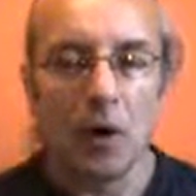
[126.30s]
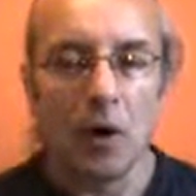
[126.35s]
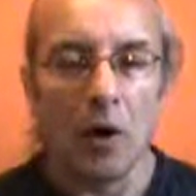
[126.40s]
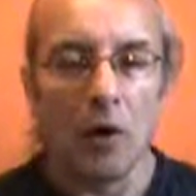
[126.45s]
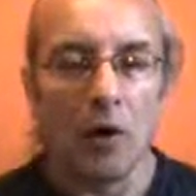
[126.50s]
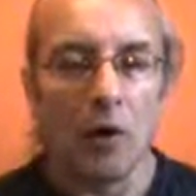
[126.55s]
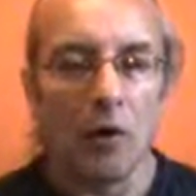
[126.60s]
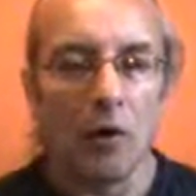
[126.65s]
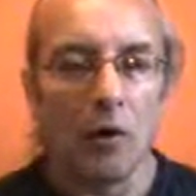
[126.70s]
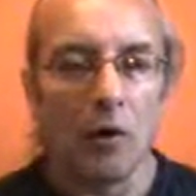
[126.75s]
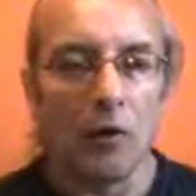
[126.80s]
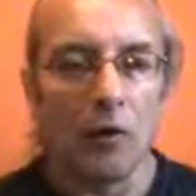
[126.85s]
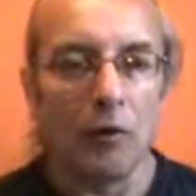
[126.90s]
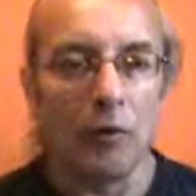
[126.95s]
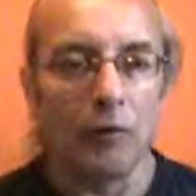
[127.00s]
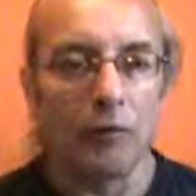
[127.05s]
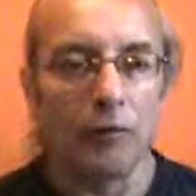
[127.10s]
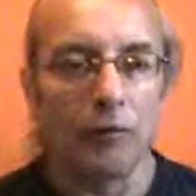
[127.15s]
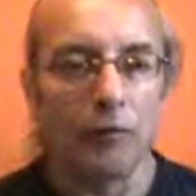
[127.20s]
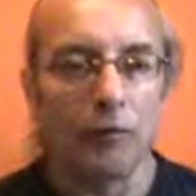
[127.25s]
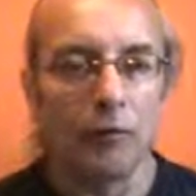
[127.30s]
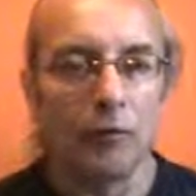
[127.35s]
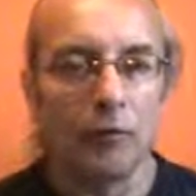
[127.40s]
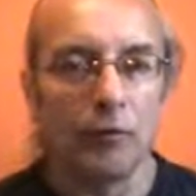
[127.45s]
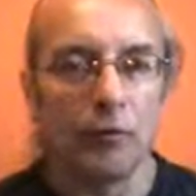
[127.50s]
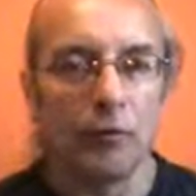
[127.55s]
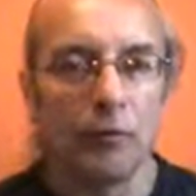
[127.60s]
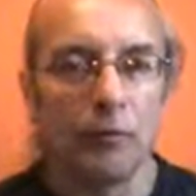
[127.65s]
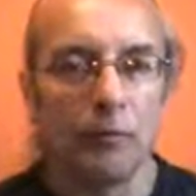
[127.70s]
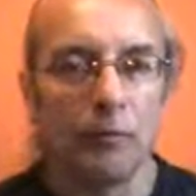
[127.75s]
of
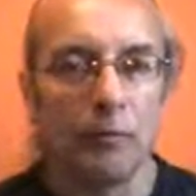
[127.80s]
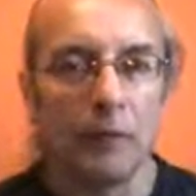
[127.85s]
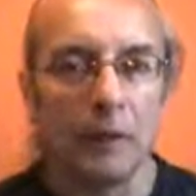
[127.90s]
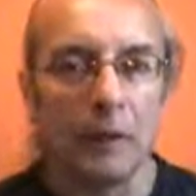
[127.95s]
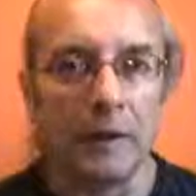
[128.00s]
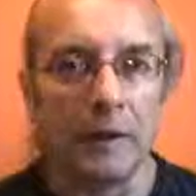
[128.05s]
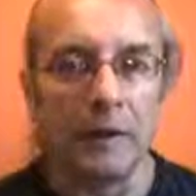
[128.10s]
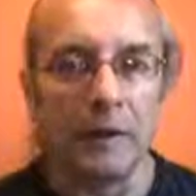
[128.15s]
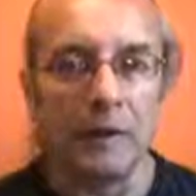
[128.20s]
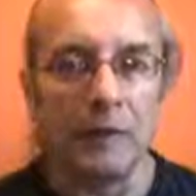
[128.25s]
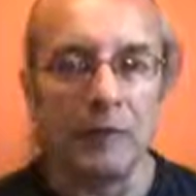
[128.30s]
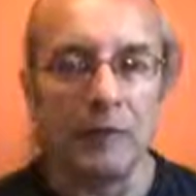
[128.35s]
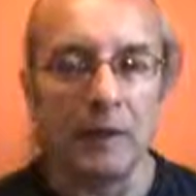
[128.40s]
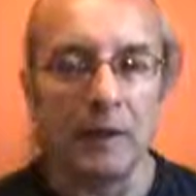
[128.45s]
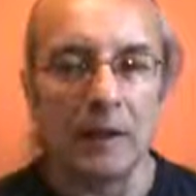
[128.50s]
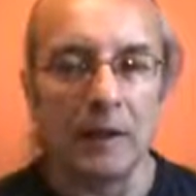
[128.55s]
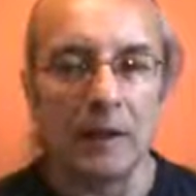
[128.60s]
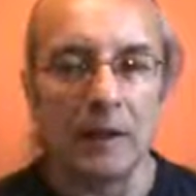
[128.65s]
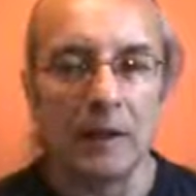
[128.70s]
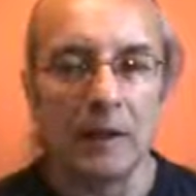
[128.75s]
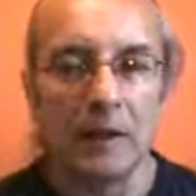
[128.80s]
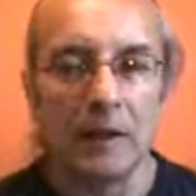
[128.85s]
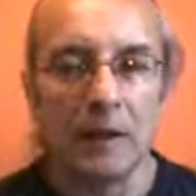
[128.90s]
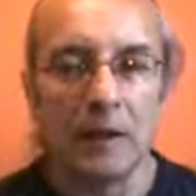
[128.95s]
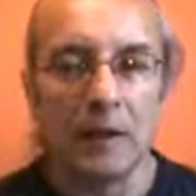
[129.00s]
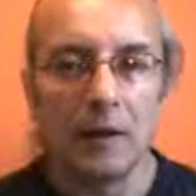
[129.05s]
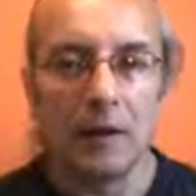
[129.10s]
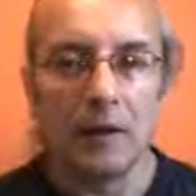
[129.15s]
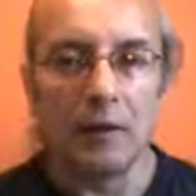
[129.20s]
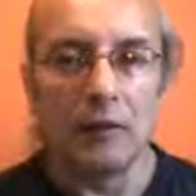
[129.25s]
believing
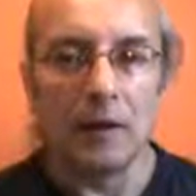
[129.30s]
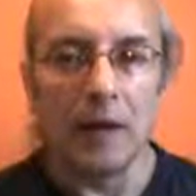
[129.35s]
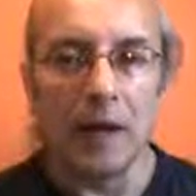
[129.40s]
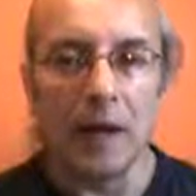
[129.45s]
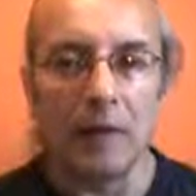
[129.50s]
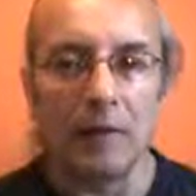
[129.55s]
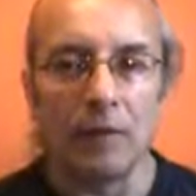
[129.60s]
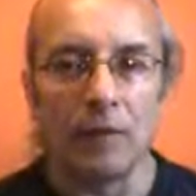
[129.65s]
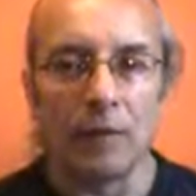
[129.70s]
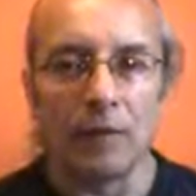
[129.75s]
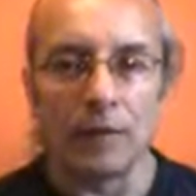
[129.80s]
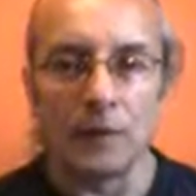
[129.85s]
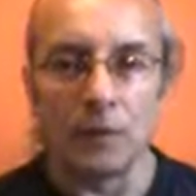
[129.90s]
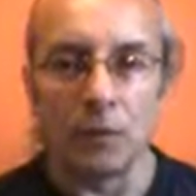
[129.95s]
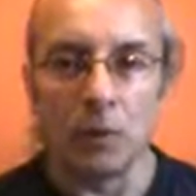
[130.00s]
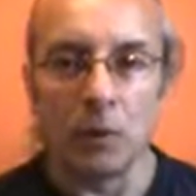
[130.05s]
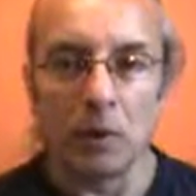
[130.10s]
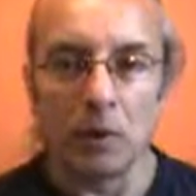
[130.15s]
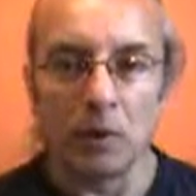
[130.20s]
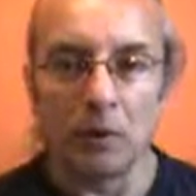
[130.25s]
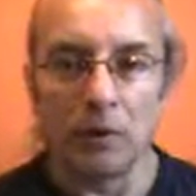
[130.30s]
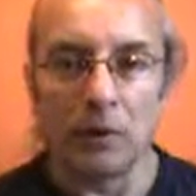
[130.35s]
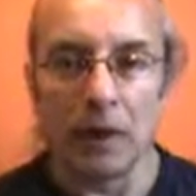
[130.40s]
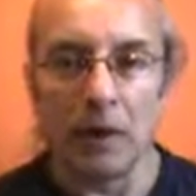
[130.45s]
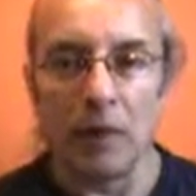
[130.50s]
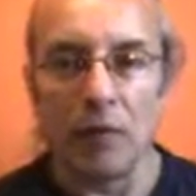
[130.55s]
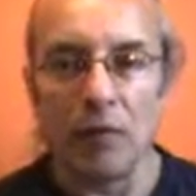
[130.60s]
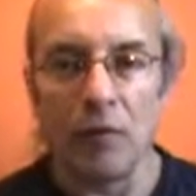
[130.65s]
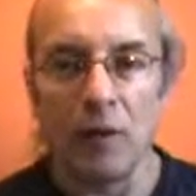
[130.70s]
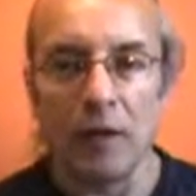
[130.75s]
that there's a world
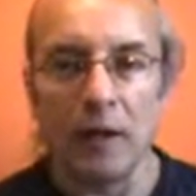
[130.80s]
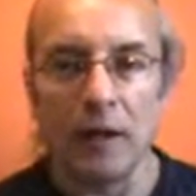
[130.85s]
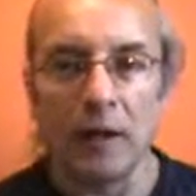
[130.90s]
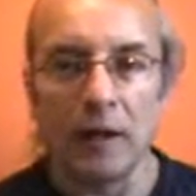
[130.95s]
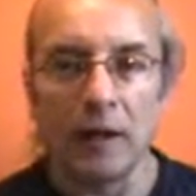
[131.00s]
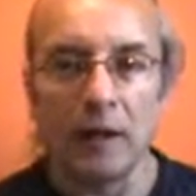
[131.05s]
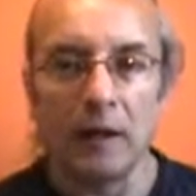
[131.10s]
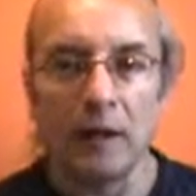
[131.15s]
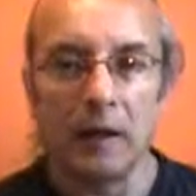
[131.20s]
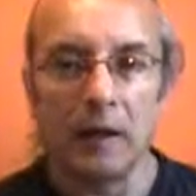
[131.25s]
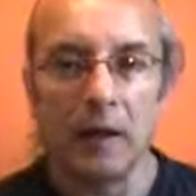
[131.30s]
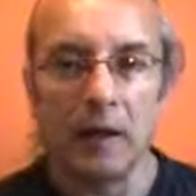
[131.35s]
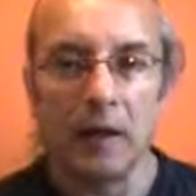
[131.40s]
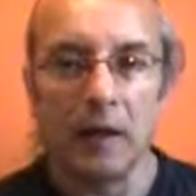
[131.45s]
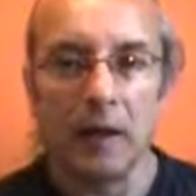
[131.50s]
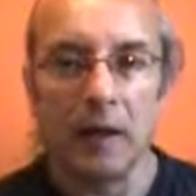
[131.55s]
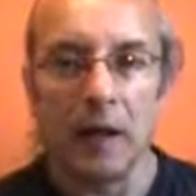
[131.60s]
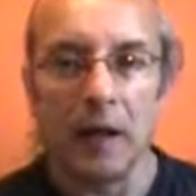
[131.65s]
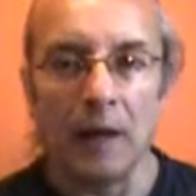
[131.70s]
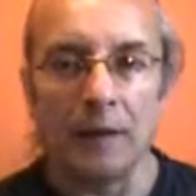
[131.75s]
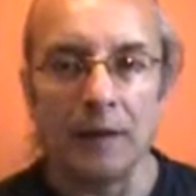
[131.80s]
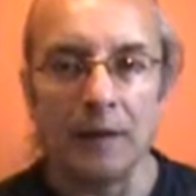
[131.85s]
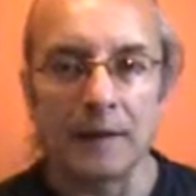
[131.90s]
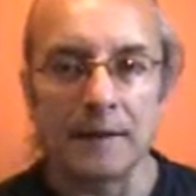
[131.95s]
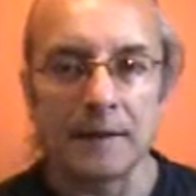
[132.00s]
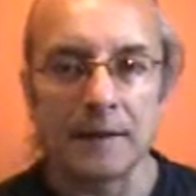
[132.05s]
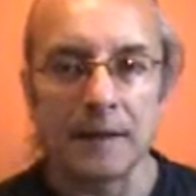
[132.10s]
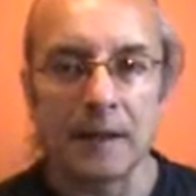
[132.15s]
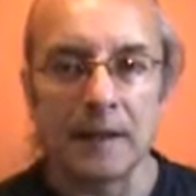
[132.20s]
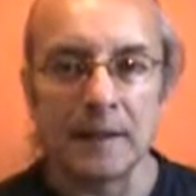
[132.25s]
out there and
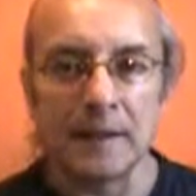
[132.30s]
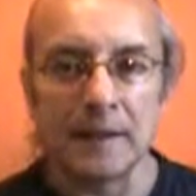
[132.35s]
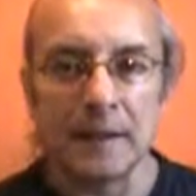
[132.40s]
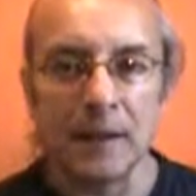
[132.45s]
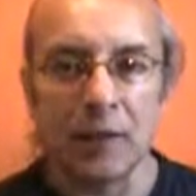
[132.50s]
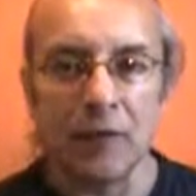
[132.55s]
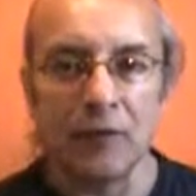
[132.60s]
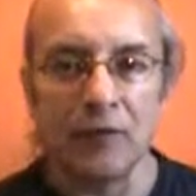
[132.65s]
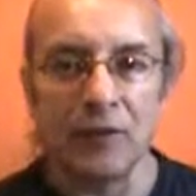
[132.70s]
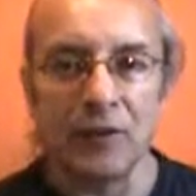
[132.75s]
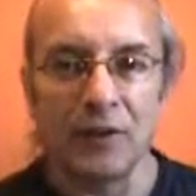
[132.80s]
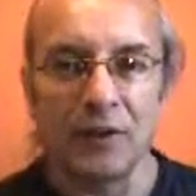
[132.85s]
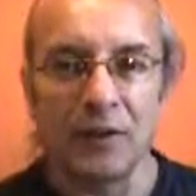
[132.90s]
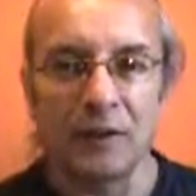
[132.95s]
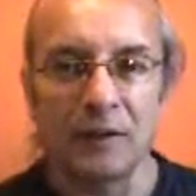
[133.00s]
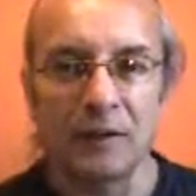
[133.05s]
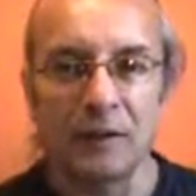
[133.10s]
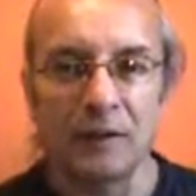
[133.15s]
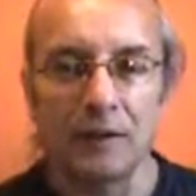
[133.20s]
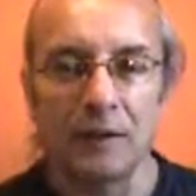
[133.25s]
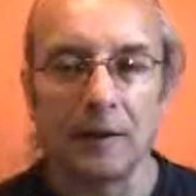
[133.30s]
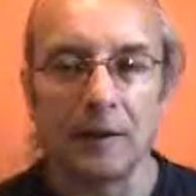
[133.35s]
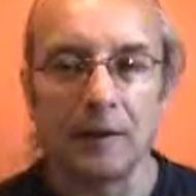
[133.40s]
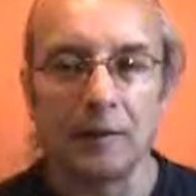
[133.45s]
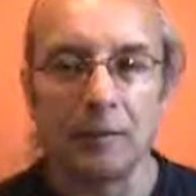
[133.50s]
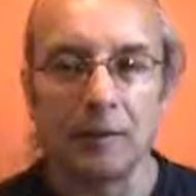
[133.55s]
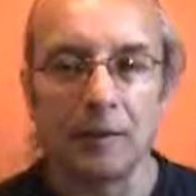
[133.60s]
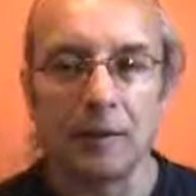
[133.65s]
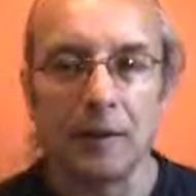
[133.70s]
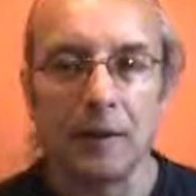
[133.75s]
a self here,
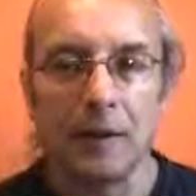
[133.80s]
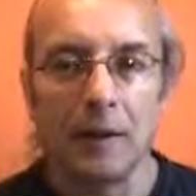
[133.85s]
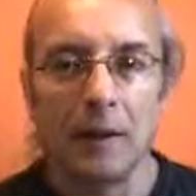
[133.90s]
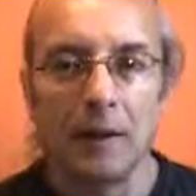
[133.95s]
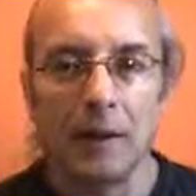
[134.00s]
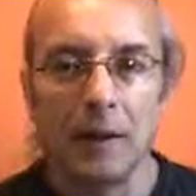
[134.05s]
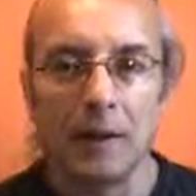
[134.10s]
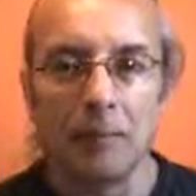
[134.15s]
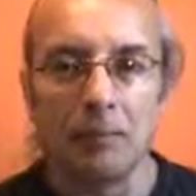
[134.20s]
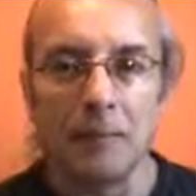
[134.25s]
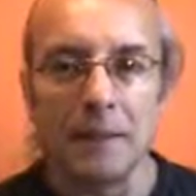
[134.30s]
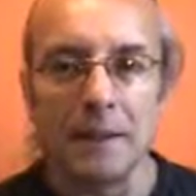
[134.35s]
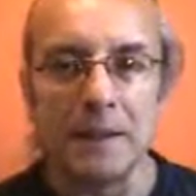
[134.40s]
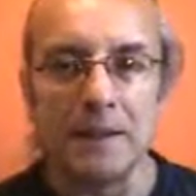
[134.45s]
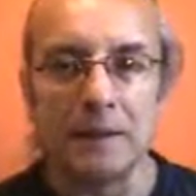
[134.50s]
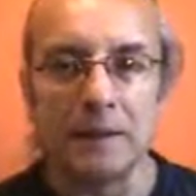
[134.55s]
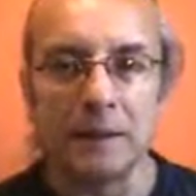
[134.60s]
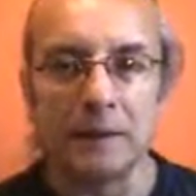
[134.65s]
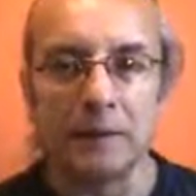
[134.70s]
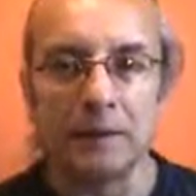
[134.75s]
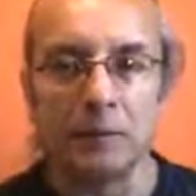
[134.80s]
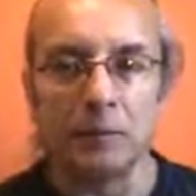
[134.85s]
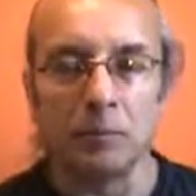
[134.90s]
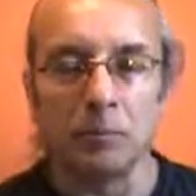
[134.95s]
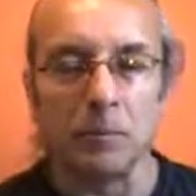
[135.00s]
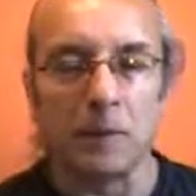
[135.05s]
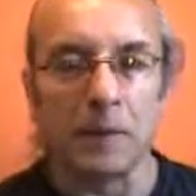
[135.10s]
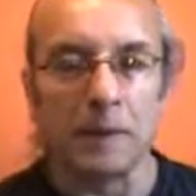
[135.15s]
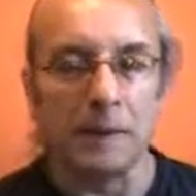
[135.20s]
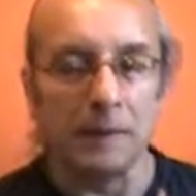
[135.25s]
a me, a little
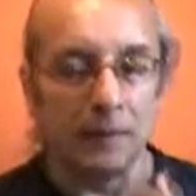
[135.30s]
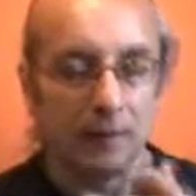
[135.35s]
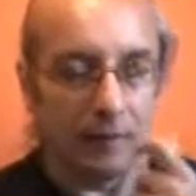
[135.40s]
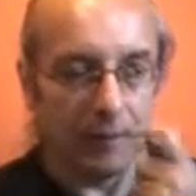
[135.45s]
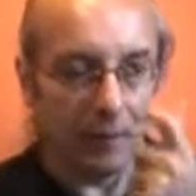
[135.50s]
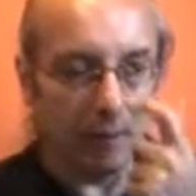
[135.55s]
me,